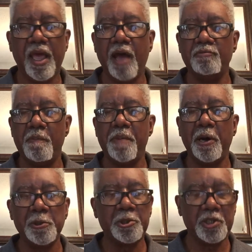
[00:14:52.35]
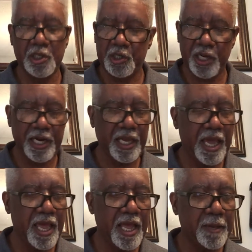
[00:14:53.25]
I will post the study
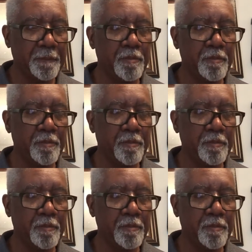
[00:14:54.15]
guide,